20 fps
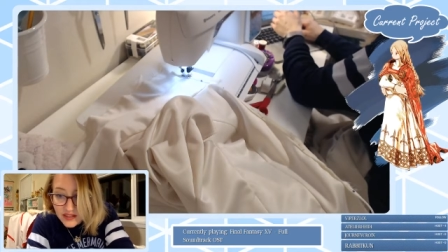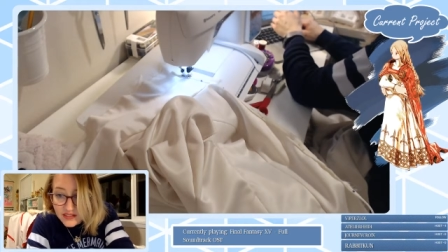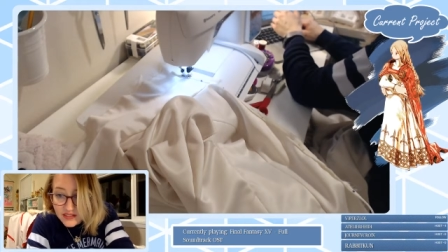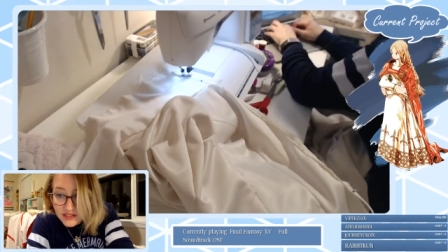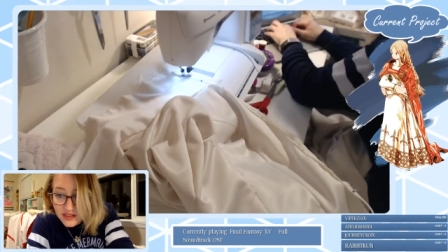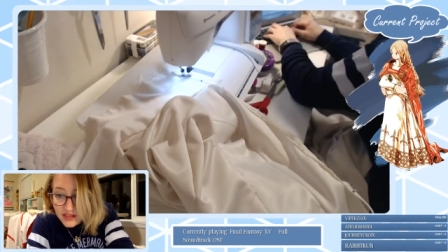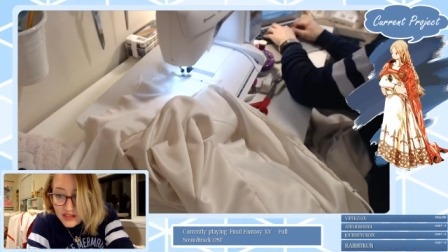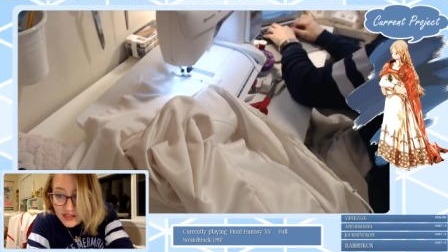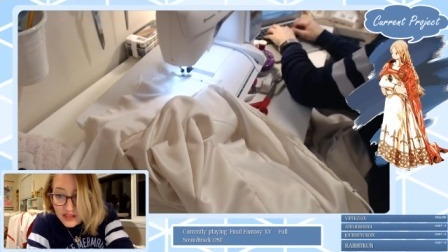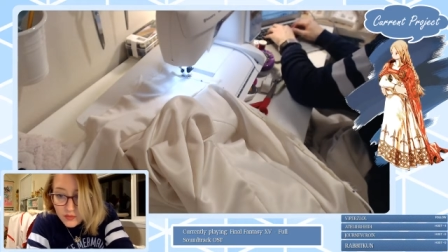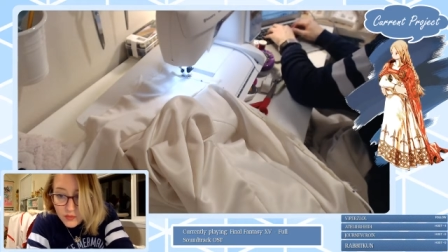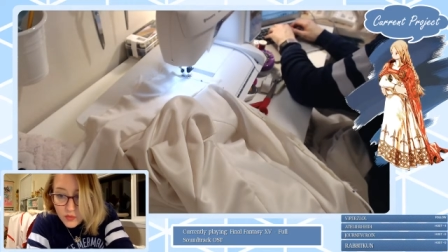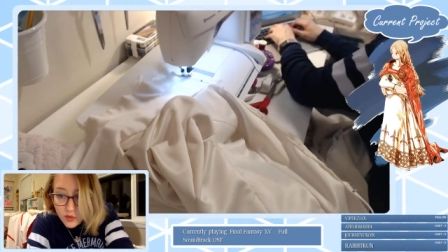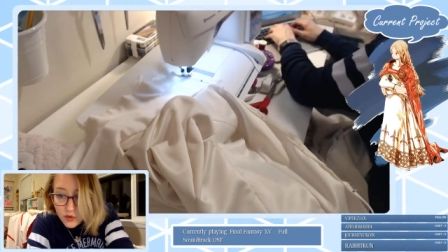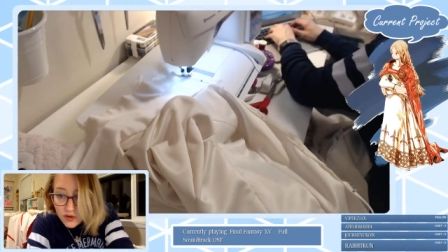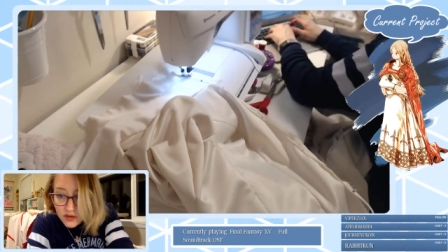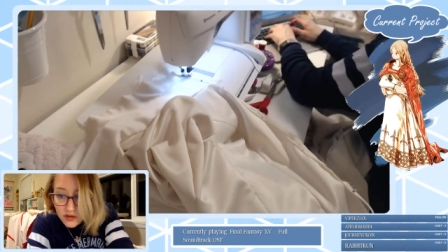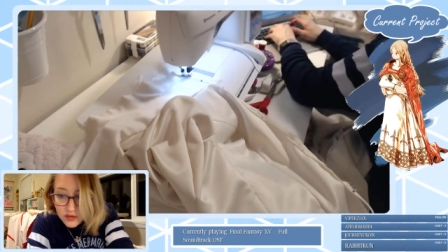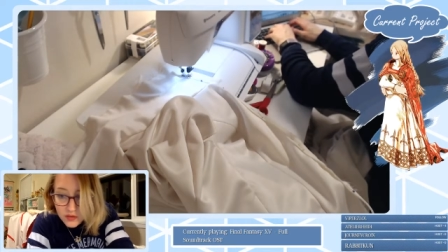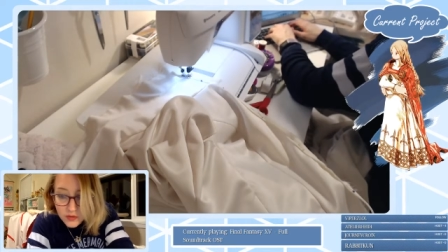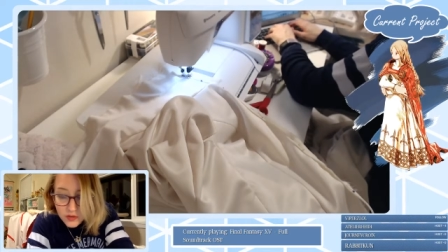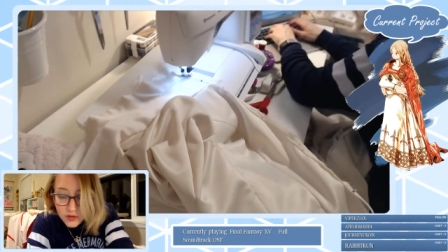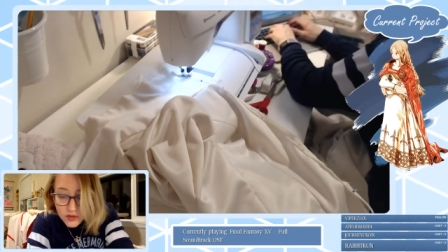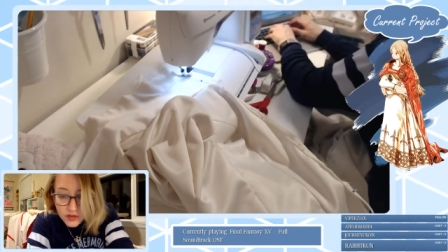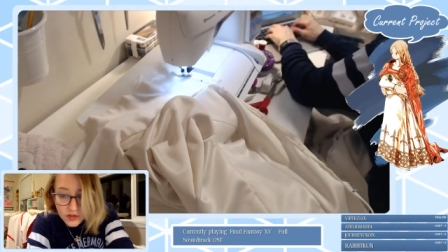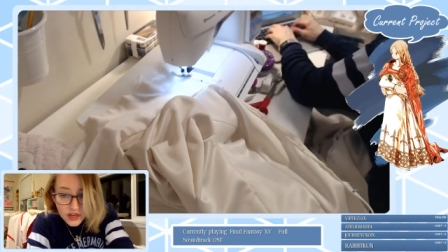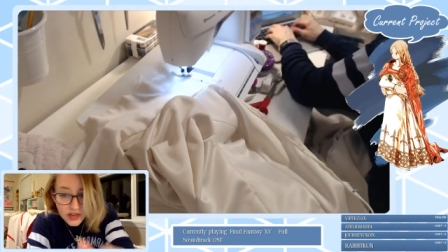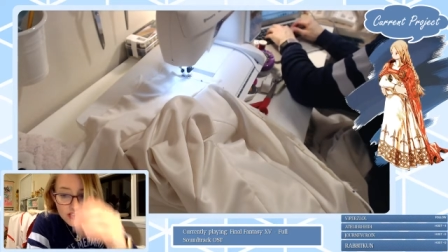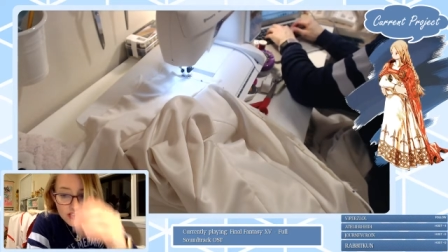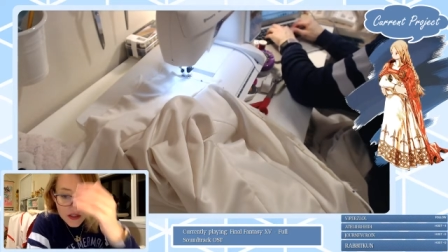It's like the more, the more you
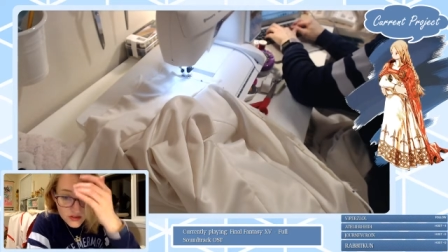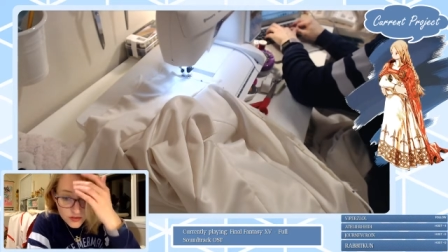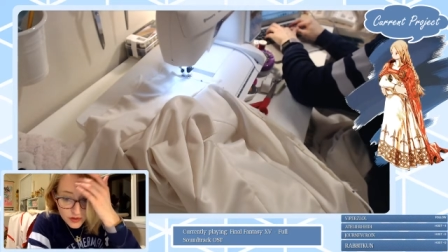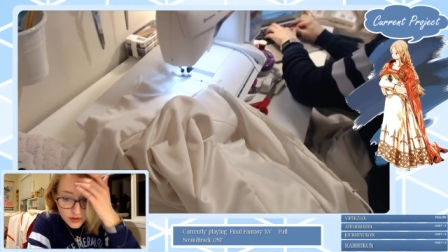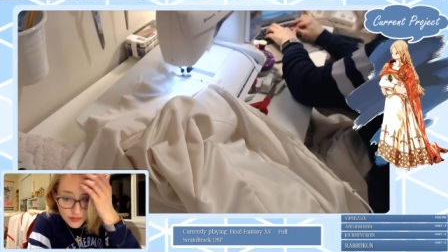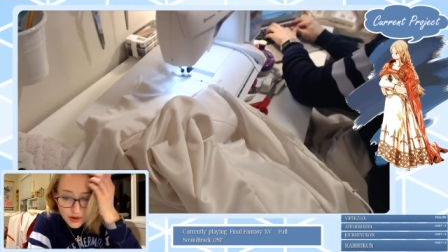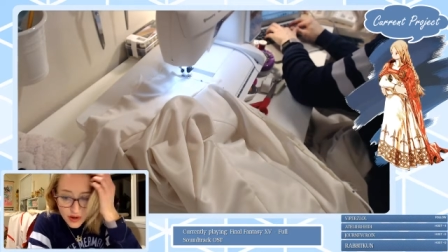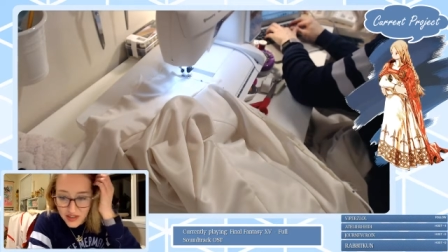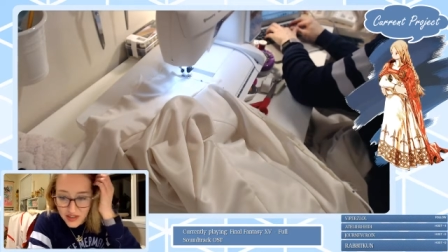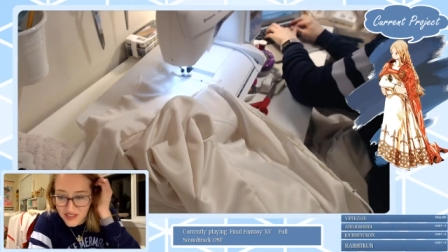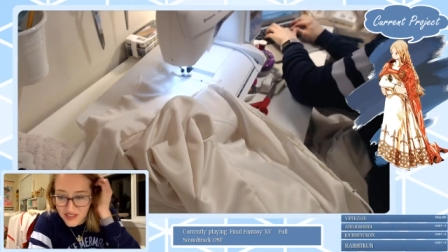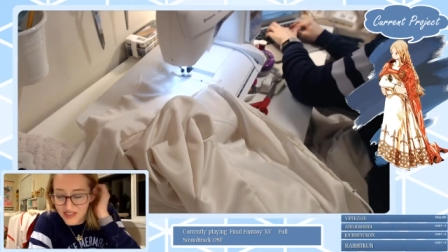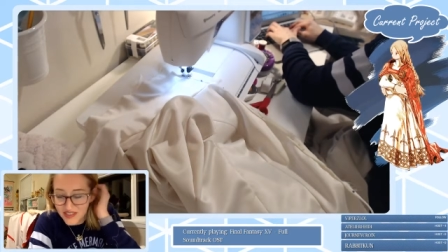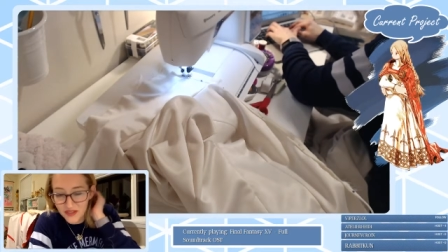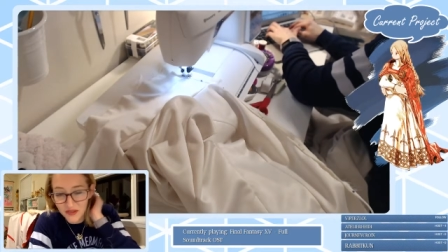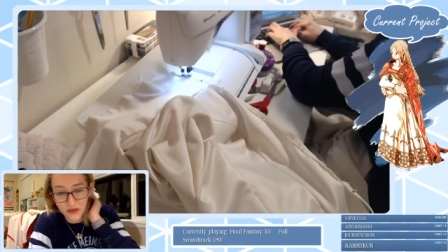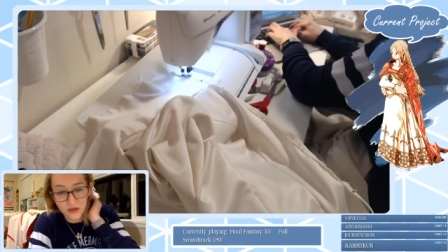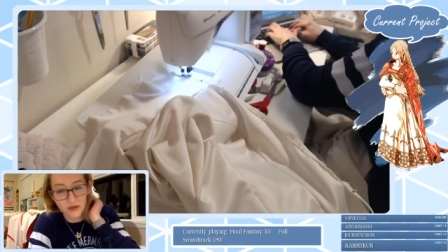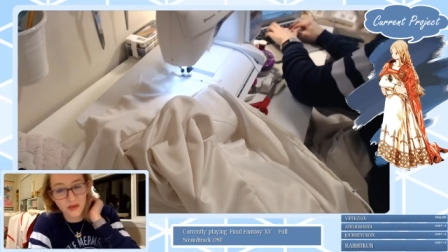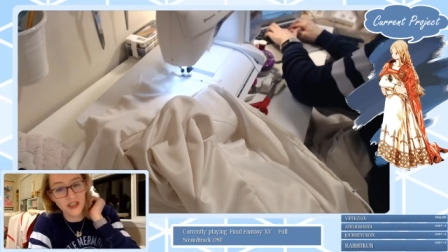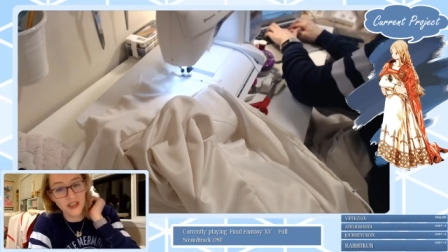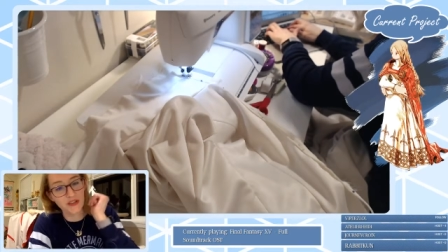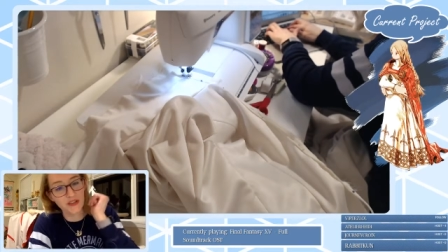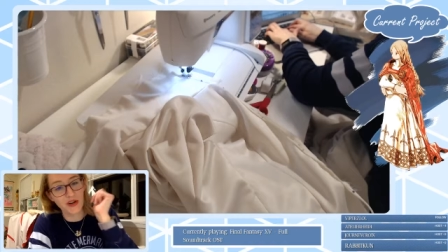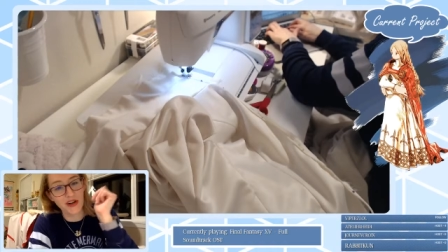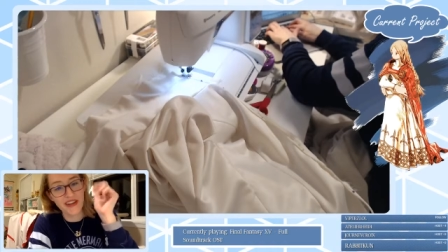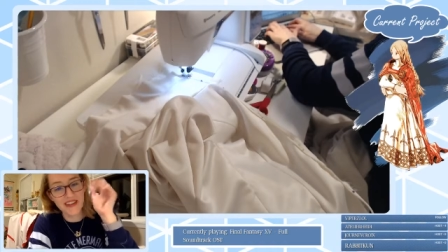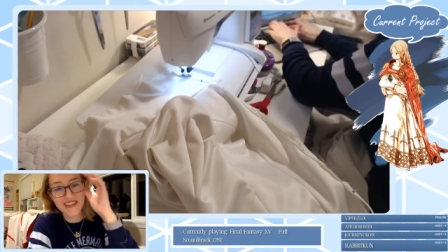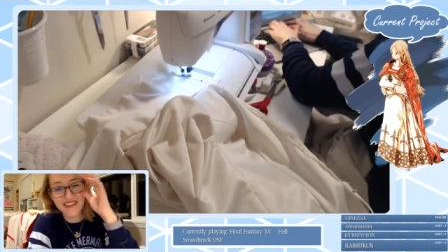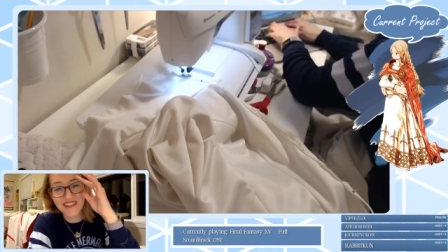guys who are mods who I
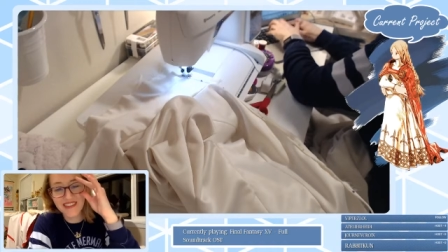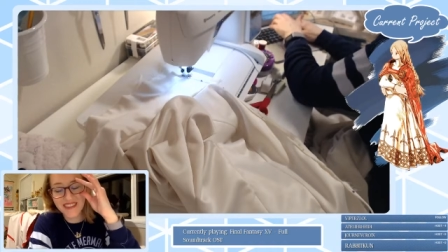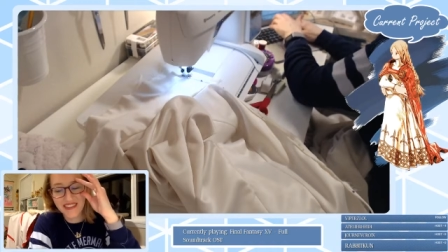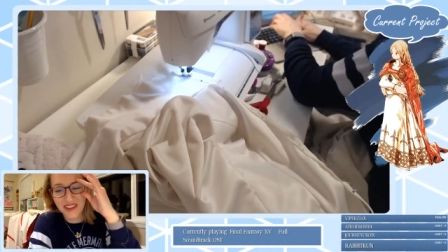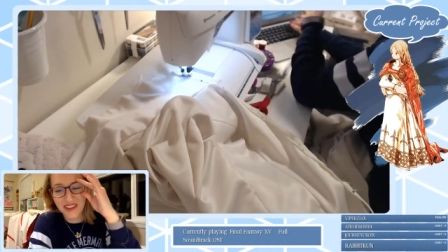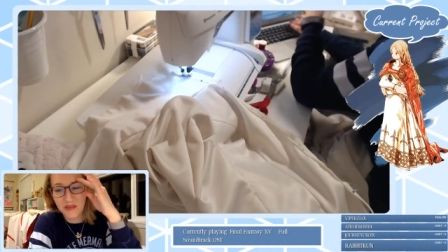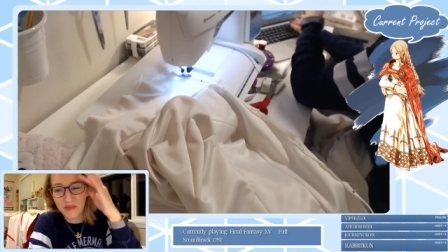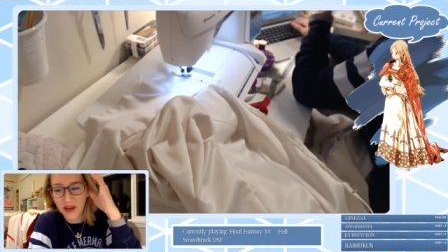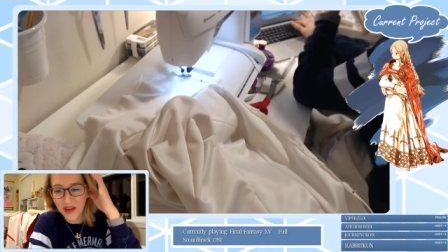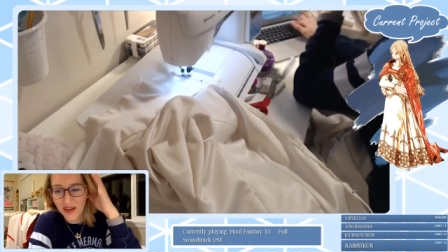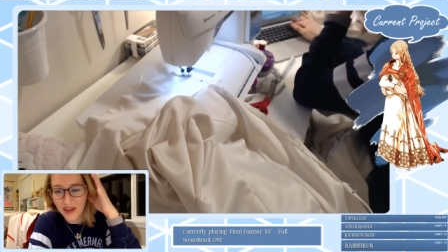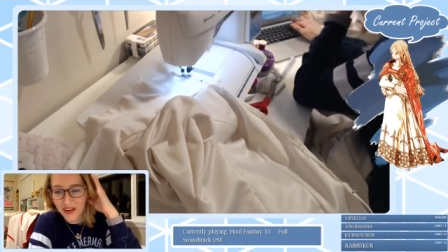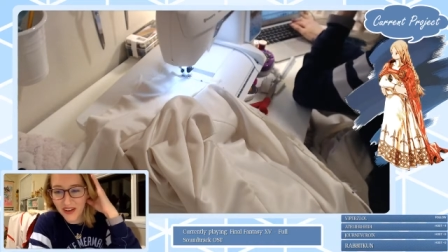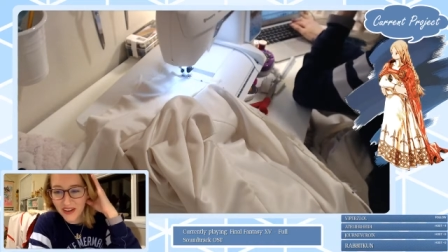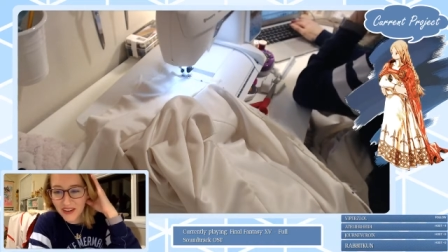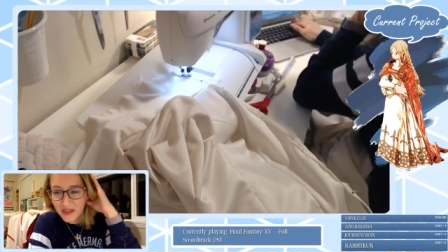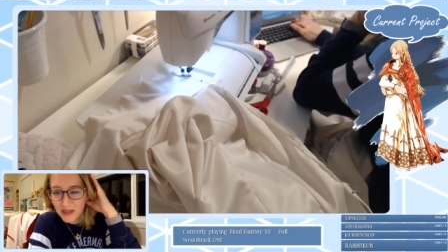trust, the better.